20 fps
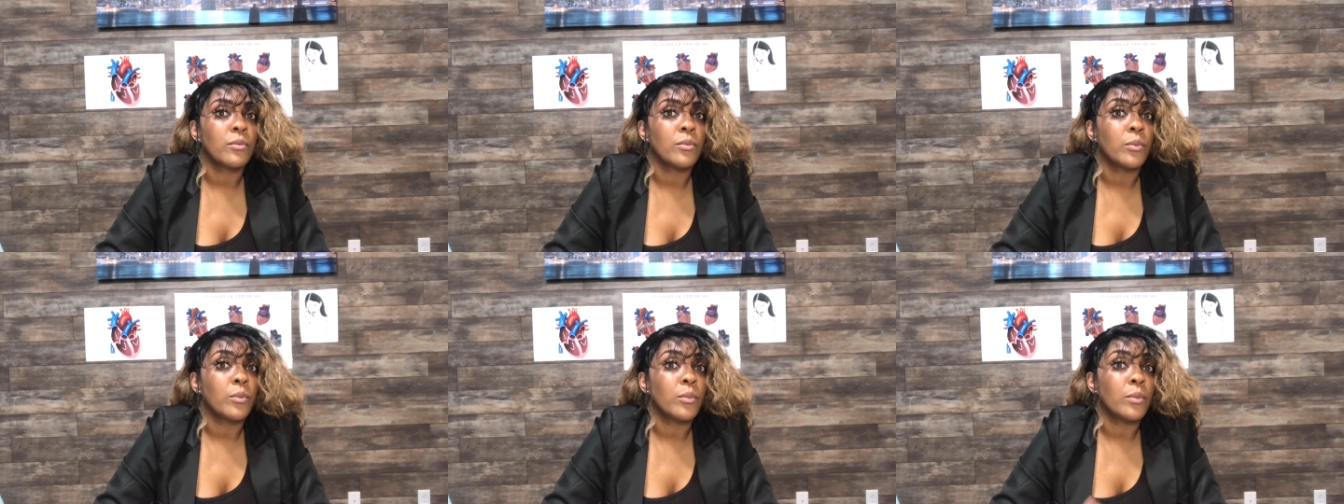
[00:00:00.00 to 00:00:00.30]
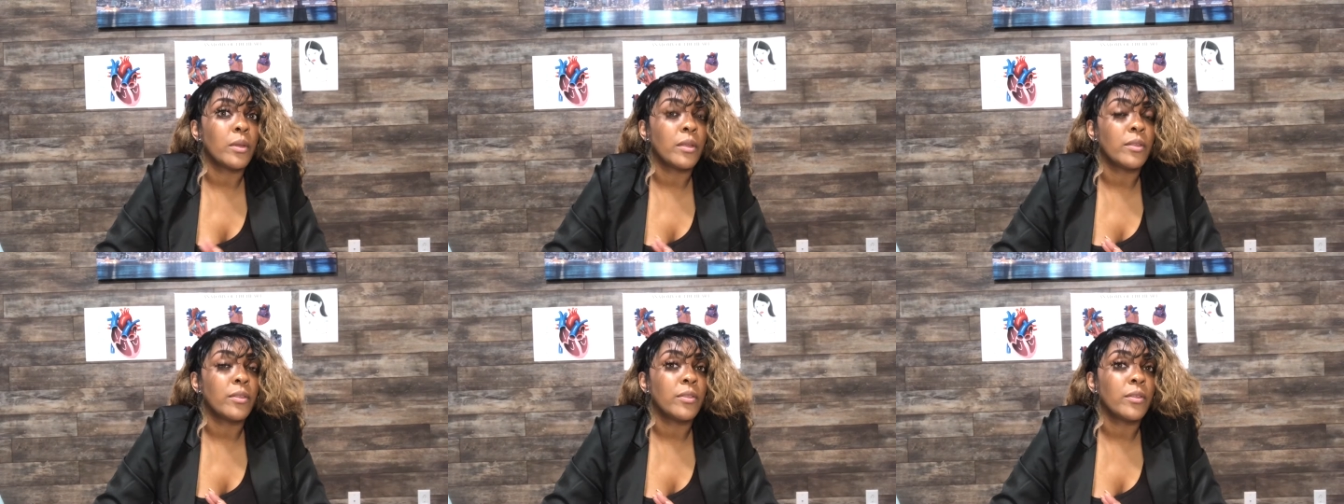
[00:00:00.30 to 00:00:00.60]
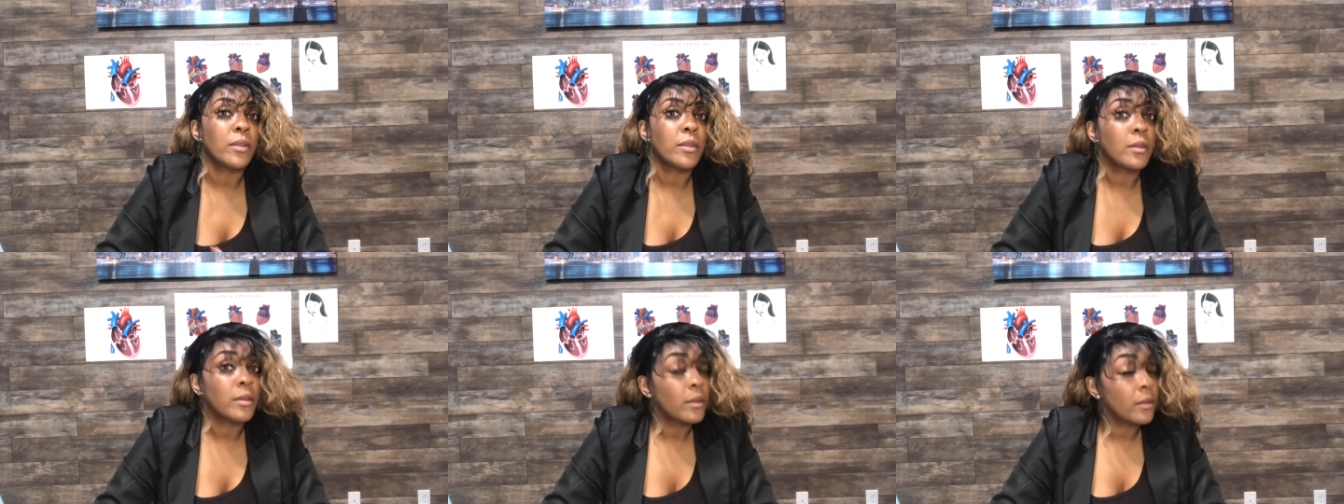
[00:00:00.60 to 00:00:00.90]
with
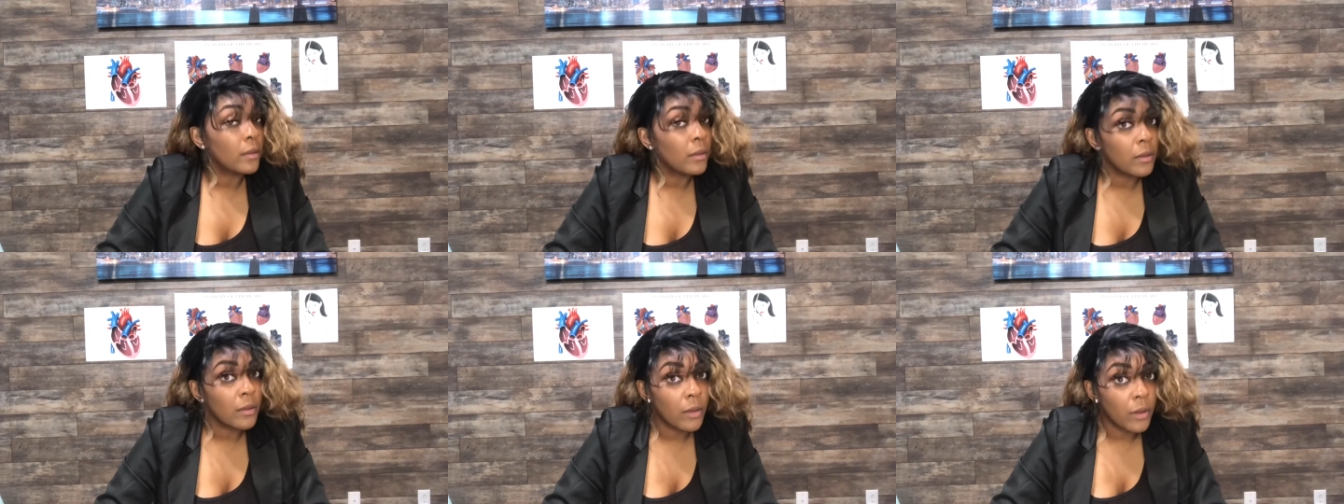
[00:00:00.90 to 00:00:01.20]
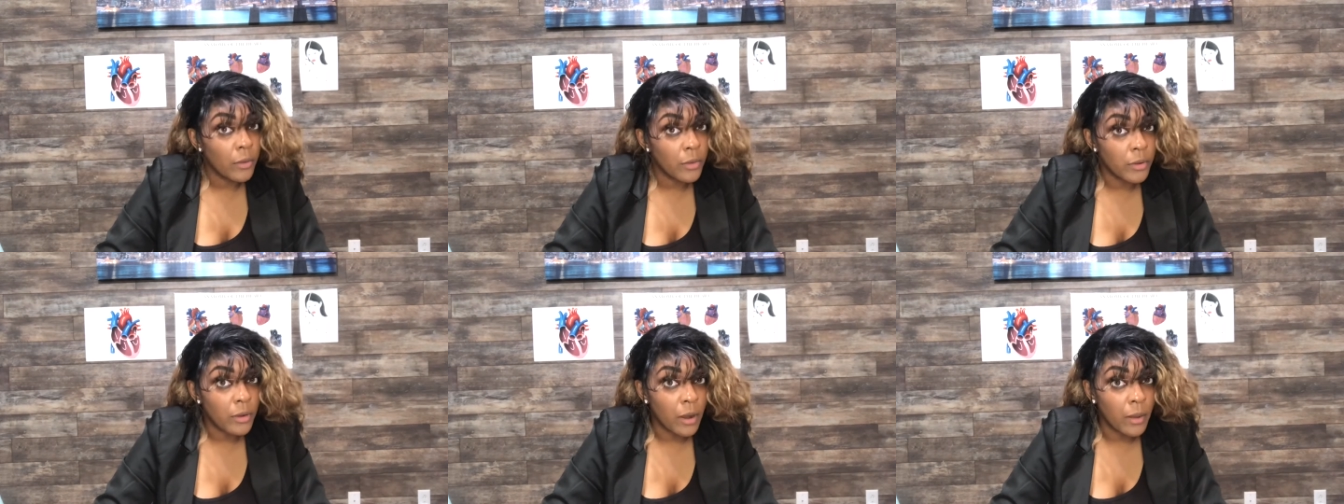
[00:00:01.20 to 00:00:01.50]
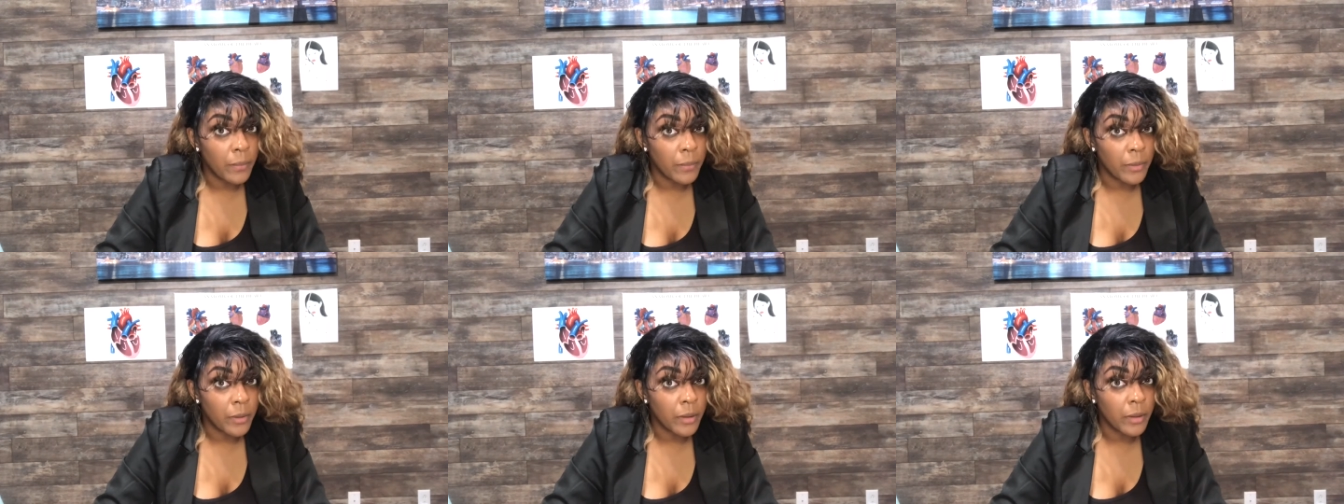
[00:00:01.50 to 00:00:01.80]
color
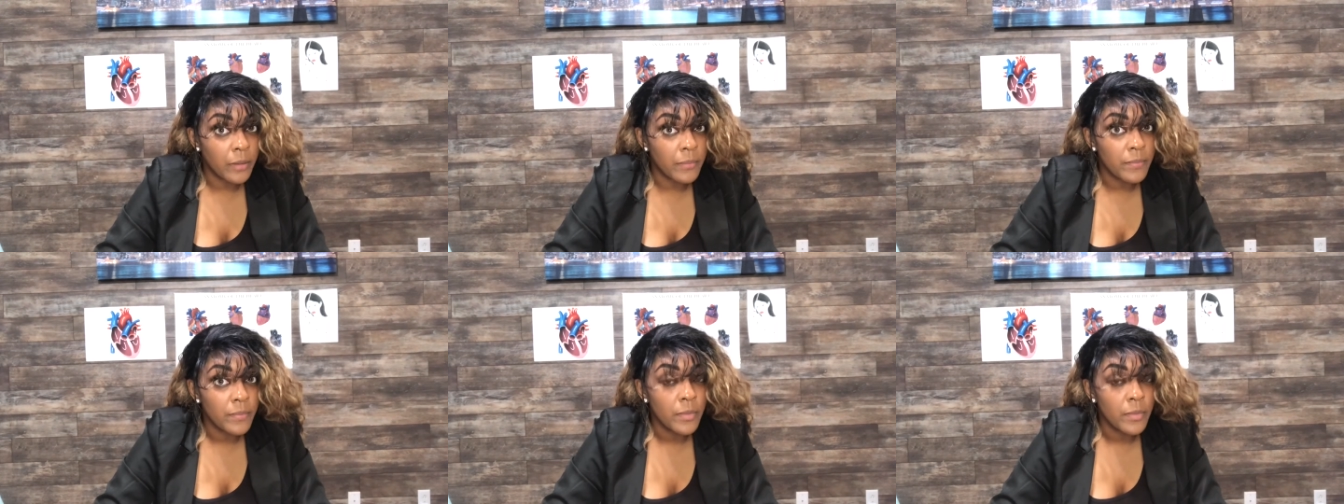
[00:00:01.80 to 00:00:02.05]
Doppler,